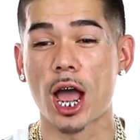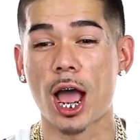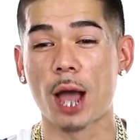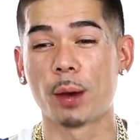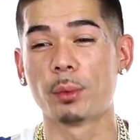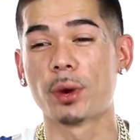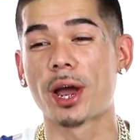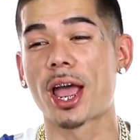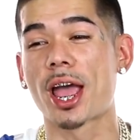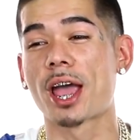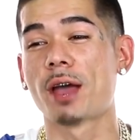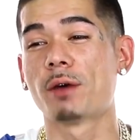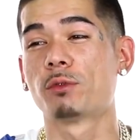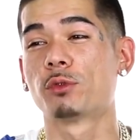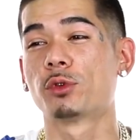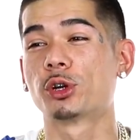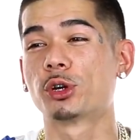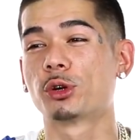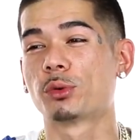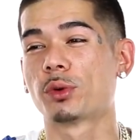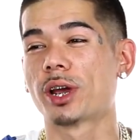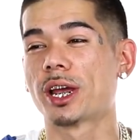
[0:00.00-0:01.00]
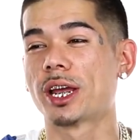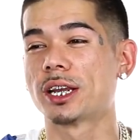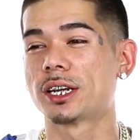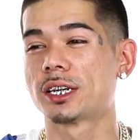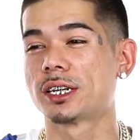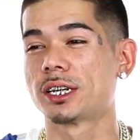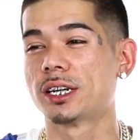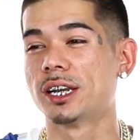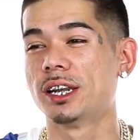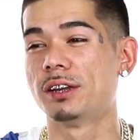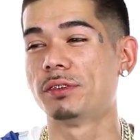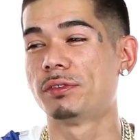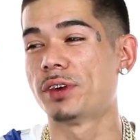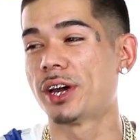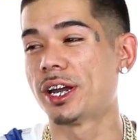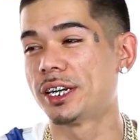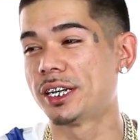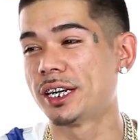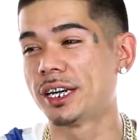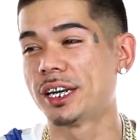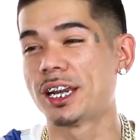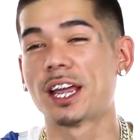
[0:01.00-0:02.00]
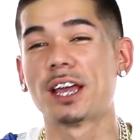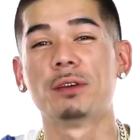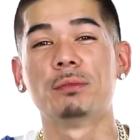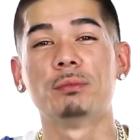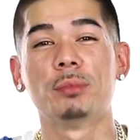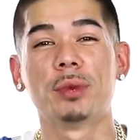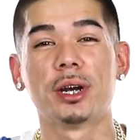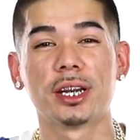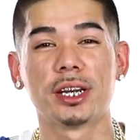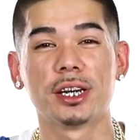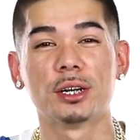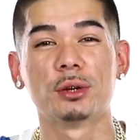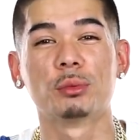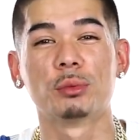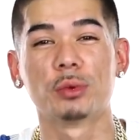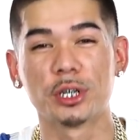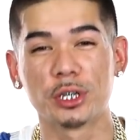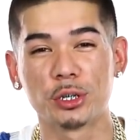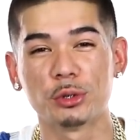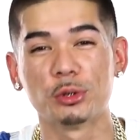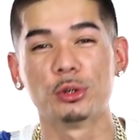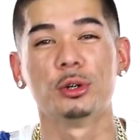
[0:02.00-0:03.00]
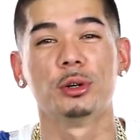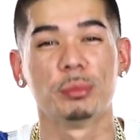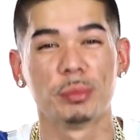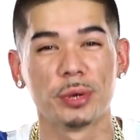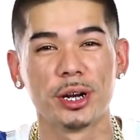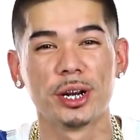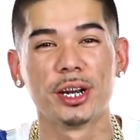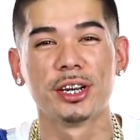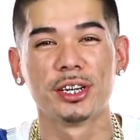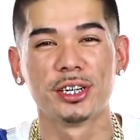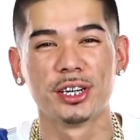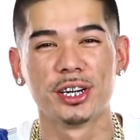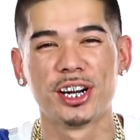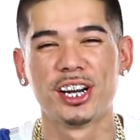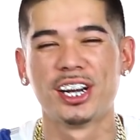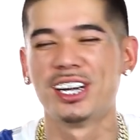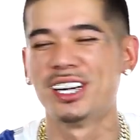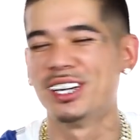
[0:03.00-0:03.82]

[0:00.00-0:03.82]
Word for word: I would have regrets if I didn't have money to redo them every year.